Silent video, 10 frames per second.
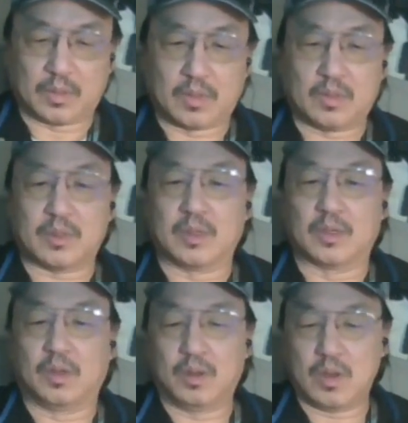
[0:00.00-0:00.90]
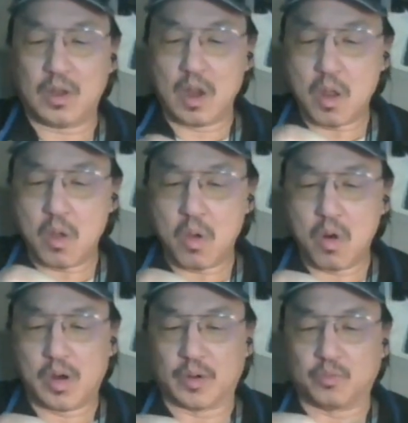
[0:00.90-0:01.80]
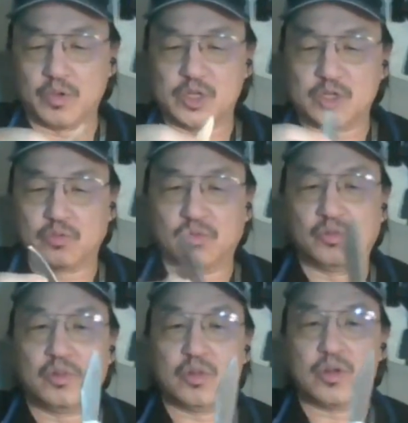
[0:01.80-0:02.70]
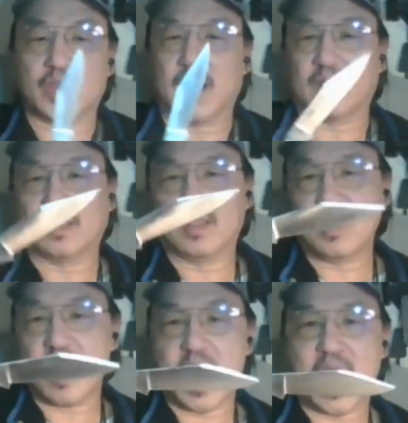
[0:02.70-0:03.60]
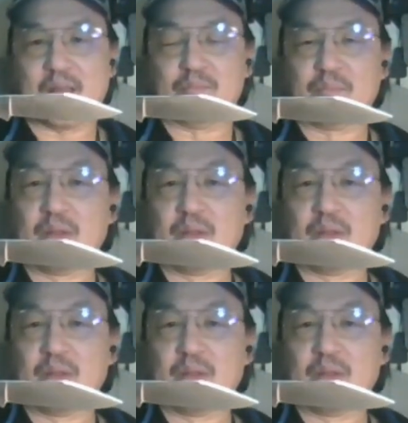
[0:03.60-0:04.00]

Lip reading: good Lord, would you look at that?